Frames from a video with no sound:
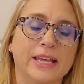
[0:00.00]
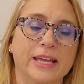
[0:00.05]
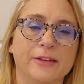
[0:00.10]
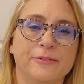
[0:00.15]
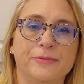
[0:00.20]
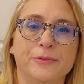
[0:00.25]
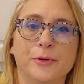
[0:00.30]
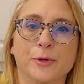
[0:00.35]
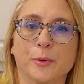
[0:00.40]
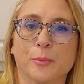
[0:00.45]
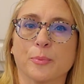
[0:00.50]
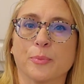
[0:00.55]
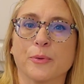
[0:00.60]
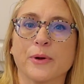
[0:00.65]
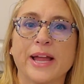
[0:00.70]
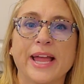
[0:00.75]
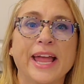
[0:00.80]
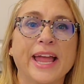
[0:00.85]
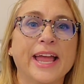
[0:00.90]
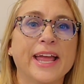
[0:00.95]
If you're
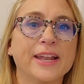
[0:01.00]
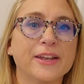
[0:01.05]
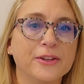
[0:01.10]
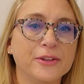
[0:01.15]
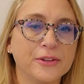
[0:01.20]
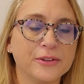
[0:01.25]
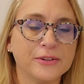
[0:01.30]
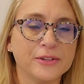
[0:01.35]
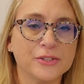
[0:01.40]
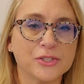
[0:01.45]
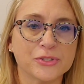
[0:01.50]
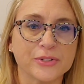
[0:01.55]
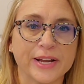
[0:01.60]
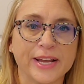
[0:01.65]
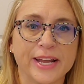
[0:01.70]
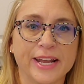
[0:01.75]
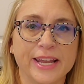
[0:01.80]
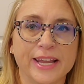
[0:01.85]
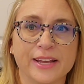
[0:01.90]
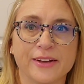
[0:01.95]
brand new to
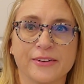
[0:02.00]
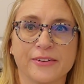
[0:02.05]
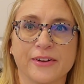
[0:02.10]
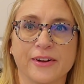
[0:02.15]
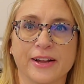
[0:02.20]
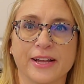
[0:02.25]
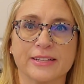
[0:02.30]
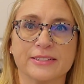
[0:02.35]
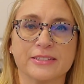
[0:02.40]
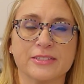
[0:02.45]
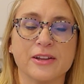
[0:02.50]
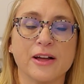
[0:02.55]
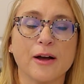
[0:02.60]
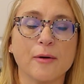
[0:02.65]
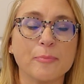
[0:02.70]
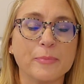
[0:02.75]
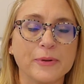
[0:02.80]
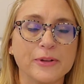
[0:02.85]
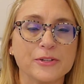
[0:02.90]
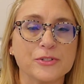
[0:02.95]
training, your dog has
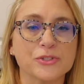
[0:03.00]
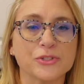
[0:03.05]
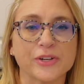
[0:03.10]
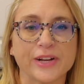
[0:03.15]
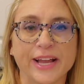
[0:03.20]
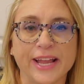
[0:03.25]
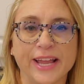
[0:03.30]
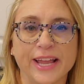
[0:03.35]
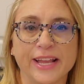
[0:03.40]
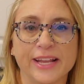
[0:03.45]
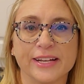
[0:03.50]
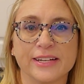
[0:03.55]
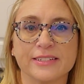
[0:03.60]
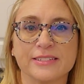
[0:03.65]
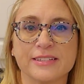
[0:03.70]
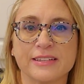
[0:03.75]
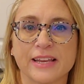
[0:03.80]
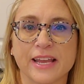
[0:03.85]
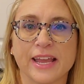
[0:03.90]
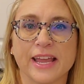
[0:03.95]
not been
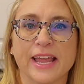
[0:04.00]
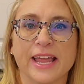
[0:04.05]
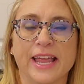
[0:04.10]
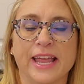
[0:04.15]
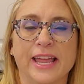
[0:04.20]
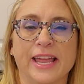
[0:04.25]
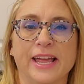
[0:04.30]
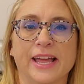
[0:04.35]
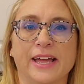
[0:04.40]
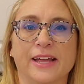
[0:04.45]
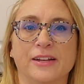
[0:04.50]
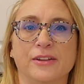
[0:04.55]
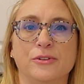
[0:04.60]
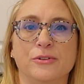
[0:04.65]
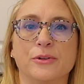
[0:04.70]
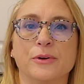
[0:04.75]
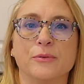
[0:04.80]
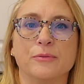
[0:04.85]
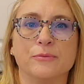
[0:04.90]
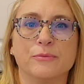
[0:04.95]
trained, and
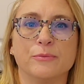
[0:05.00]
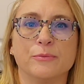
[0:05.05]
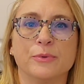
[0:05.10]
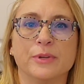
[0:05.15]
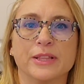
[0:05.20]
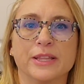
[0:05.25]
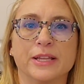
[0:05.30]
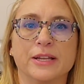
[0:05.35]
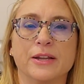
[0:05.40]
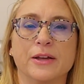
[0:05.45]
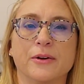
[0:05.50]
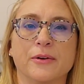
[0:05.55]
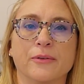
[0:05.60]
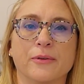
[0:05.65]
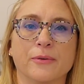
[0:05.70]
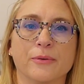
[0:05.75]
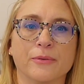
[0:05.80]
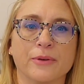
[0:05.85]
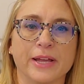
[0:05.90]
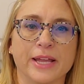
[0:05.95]
you don't really
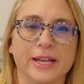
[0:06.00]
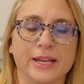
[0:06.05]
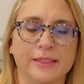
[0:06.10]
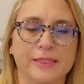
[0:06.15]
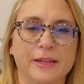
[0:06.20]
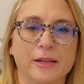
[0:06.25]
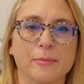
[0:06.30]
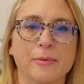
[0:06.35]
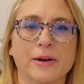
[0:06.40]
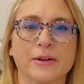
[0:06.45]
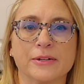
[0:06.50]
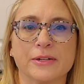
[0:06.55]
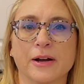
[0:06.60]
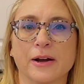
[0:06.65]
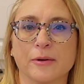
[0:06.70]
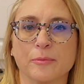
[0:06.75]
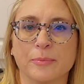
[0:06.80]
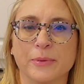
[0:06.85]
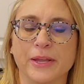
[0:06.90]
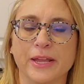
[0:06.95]
know anything about
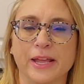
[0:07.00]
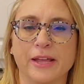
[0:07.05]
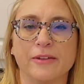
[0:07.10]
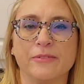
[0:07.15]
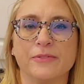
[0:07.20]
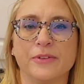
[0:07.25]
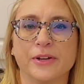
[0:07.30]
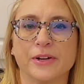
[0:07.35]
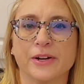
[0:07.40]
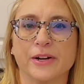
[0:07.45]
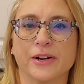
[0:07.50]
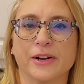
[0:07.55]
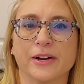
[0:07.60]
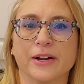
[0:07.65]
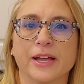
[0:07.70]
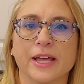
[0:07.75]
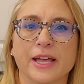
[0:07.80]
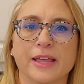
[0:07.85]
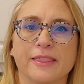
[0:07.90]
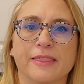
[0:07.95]
dog
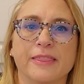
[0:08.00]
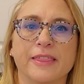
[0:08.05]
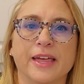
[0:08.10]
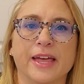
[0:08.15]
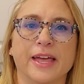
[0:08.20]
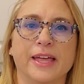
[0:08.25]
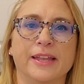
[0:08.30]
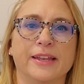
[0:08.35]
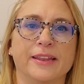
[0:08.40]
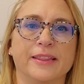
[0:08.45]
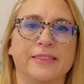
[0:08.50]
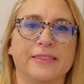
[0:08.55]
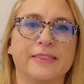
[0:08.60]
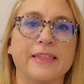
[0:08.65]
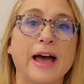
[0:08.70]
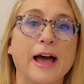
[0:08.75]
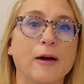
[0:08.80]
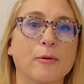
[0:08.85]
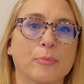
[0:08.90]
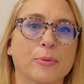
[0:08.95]
behavior, then
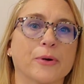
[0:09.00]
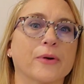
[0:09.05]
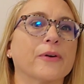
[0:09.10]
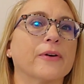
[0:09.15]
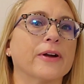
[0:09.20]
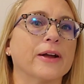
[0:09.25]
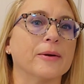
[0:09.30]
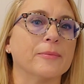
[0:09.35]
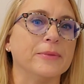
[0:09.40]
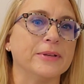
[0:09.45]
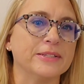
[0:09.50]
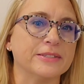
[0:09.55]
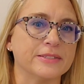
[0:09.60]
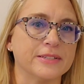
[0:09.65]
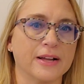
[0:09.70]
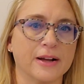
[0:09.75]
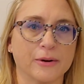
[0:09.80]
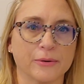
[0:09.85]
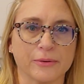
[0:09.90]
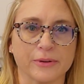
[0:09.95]
that program is
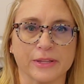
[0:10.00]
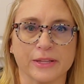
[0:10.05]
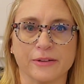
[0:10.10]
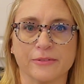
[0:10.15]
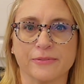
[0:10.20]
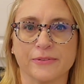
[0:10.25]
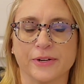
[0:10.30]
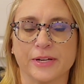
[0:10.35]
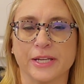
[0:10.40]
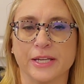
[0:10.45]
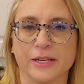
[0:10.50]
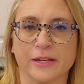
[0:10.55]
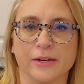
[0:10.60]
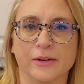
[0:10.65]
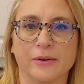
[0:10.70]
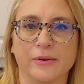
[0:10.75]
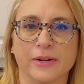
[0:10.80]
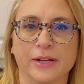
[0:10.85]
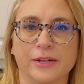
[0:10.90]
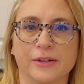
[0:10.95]
not really for you
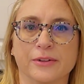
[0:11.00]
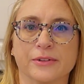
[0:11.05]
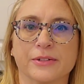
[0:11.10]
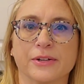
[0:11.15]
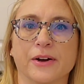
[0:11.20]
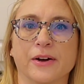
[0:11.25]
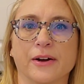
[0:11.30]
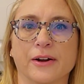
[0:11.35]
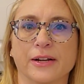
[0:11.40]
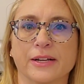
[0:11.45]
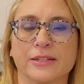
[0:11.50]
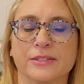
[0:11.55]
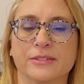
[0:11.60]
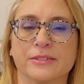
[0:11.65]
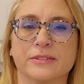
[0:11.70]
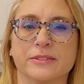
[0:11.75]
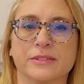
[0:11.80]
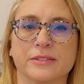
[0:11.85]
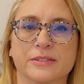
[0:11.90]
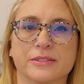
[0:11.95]
and your dog,
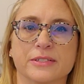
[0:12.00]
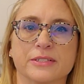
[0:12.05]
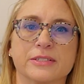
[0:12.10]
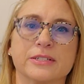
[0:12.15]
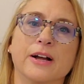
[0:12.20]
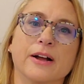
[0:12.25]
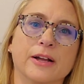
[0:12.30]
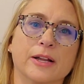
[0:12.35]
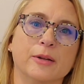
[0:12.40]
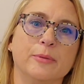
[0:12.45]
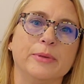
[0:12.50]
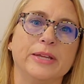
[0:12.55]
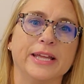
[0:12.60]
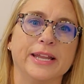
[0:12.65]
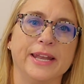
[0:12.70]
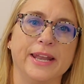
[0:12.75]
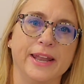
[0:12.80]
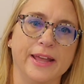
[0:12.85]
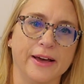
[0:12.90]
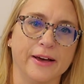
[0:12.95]
because there's just not going to be
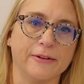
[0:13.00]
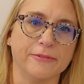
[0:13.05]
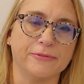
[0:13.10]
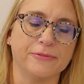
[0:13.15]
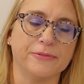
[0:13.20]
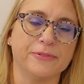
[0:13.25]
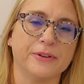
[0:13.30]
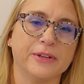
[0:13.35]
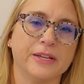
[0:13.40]
enough